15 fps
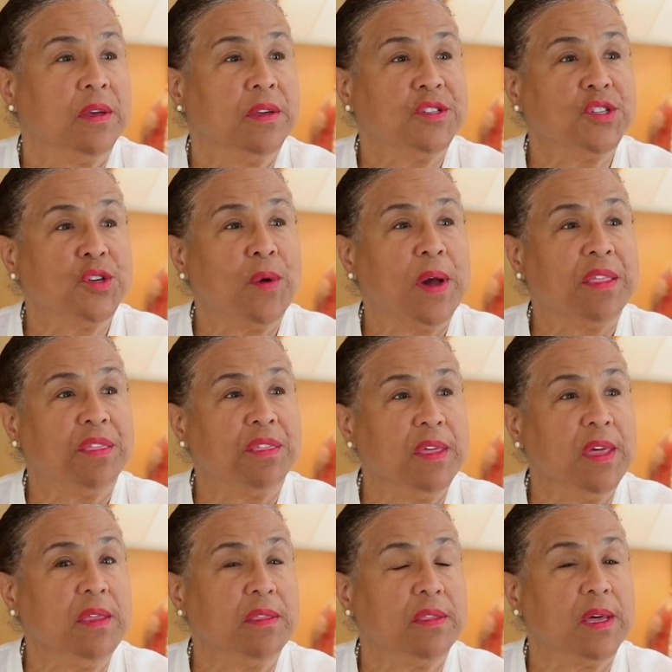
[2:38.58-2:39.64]
So I
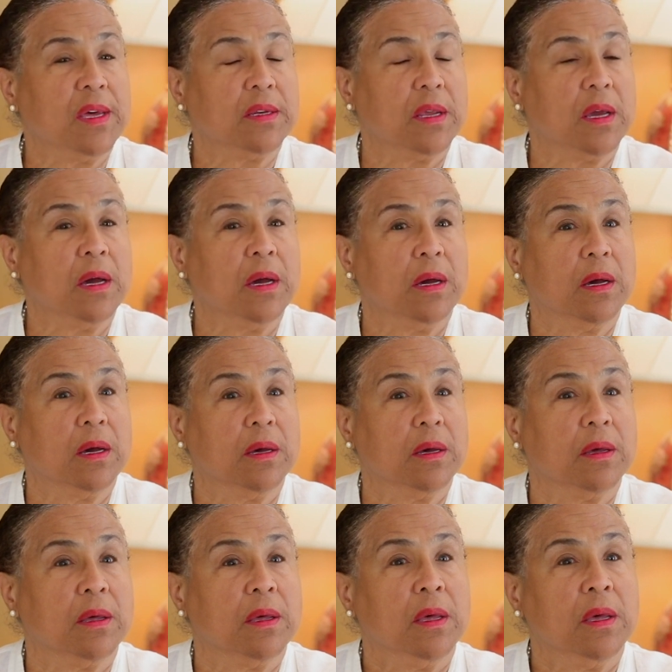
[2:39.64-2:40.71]
think that
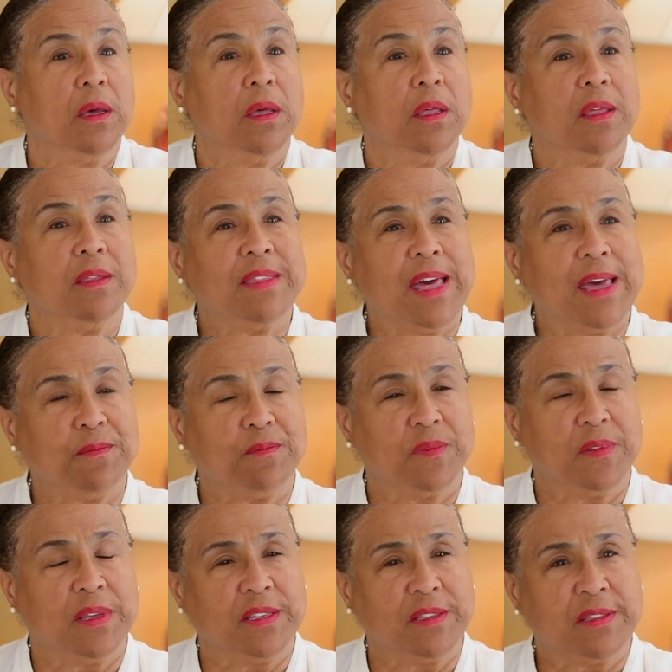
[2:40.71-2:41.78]

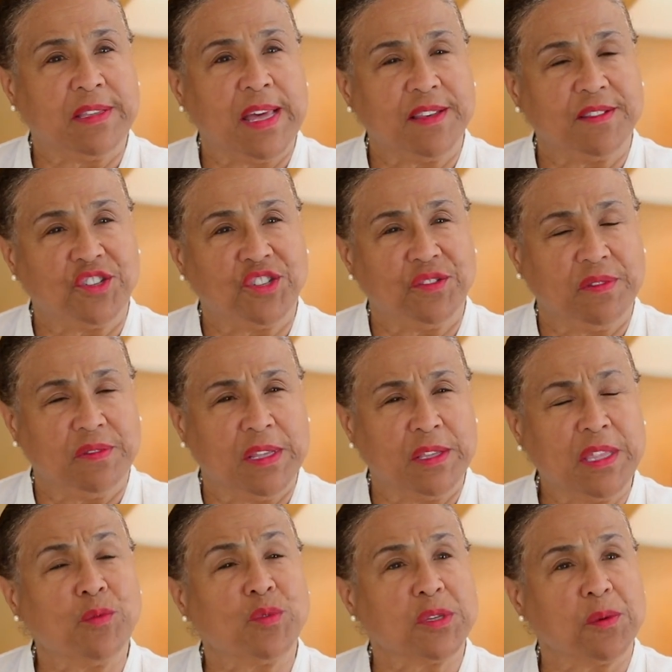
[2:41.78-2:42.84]

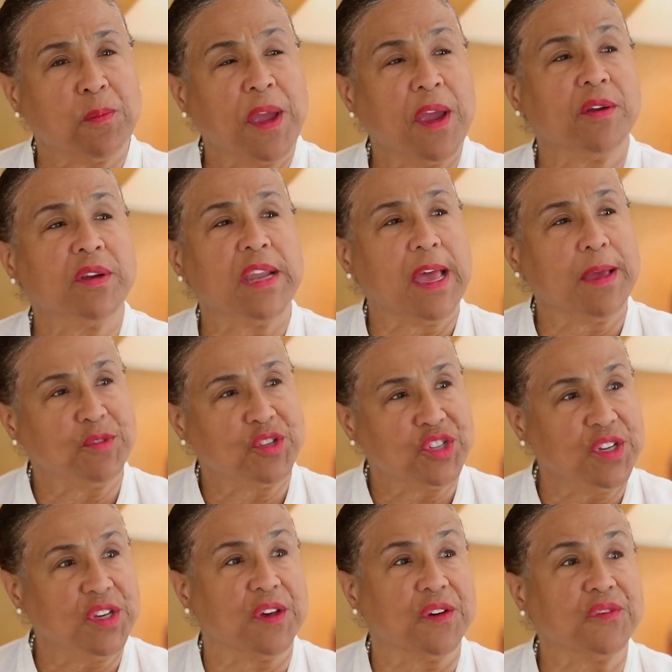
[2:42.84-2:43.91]
there was a paradigm
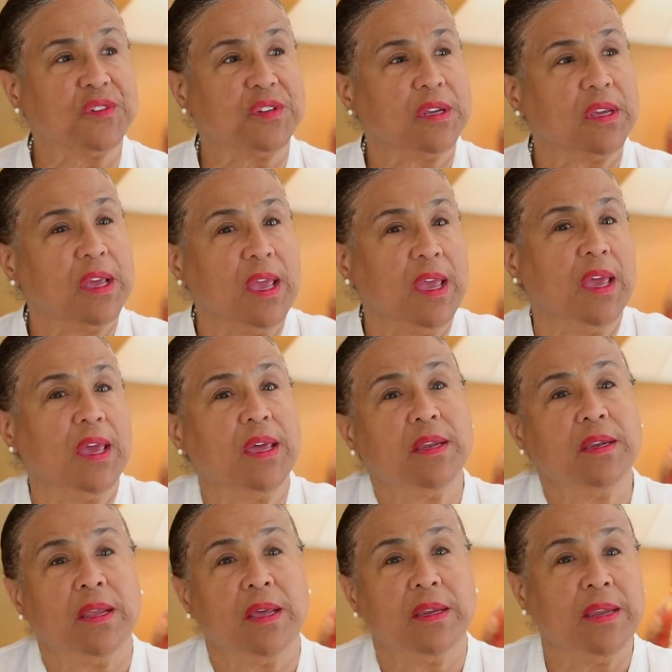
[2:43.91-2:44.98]
shift,
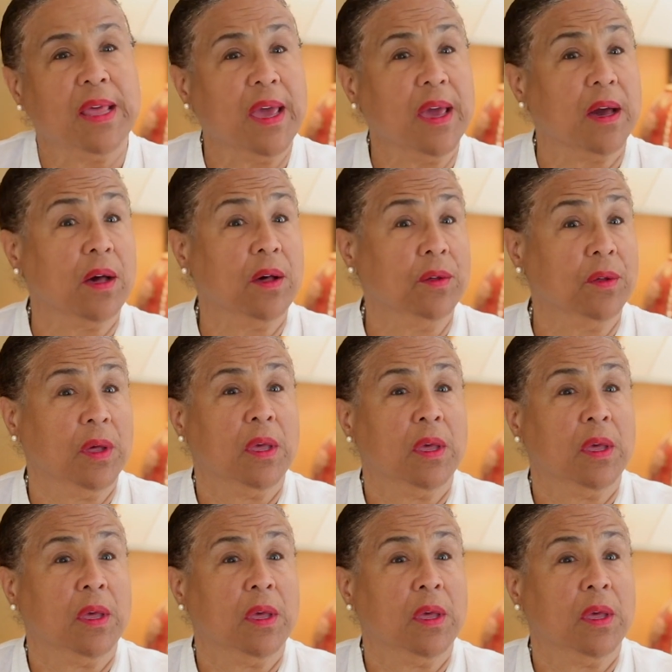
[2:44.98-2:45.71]
and now